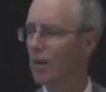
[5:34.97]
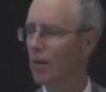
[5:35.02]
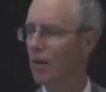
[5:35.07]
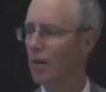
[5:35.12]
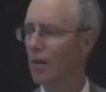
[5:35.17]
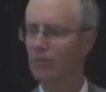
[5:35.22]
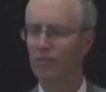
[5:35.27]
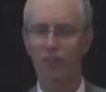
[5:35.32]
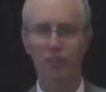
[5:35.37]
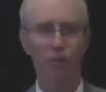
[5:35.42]

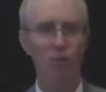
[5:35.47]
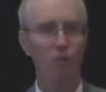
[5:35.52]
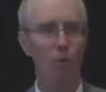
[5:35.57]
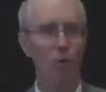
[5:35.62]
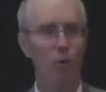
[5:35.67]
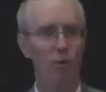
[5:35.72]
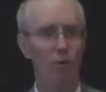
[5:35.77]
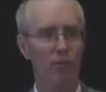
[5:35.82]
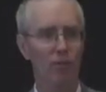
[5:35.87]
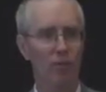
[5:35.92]
It's very
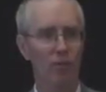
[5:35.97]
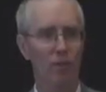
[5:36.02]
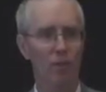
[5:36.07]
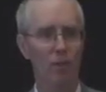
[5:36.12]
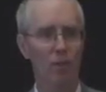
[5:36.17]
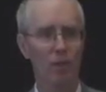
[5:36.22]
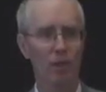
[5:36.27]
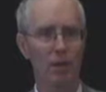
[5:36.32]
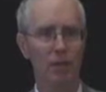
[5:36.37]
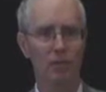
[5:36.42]
important,
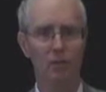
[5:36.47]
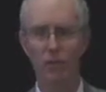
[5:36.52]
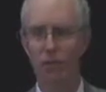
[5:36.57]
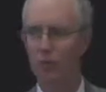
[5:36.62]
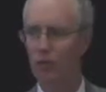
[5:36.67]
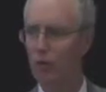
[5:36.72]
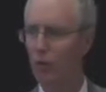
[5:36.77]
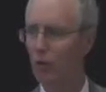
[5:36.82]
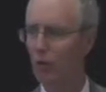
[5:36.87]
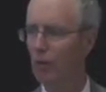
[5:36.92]
though, as
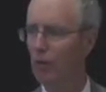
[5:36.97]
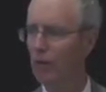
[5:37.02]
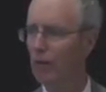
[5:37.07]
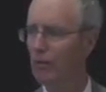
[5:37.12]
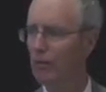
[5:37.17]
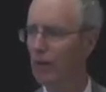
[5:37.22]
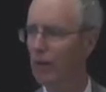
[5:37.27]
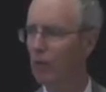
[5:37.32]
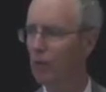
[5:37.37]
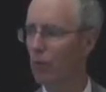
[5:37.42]
you know, that
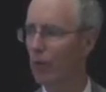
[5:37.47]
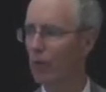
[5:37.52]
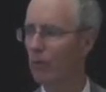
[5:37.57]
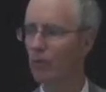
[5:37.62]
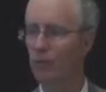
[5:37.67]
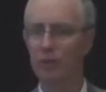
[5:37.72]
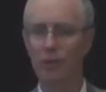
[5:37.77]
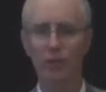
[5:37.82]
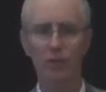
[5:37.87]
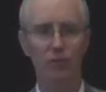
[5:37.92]
we've had way
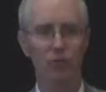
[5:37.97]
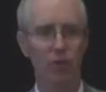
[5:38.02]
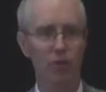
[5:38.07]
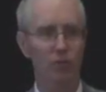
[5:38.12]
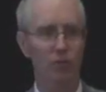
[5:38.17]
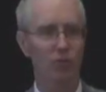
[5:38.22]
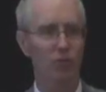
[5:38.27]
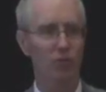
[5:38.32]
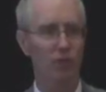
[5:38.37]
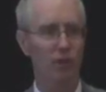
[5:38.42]
too many
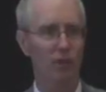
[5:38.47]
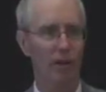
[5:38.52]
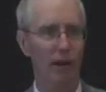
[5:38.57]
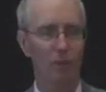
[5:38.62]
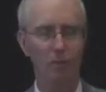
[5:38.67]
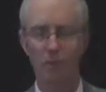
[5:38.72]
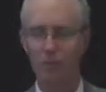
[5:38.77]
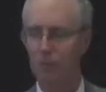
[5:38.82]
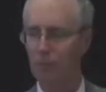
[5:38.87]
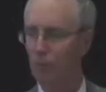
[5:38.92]
structures
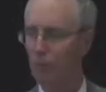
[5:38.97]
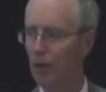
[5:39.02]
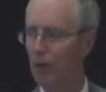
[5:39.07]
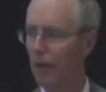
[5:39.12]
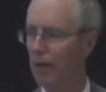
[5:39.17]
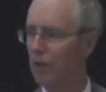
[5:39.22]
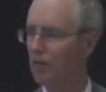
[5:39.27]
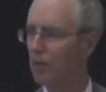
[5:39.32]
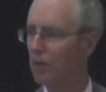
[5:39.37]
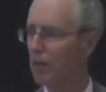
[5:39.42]
collapse in the
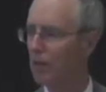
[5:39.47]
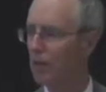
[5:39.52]
past.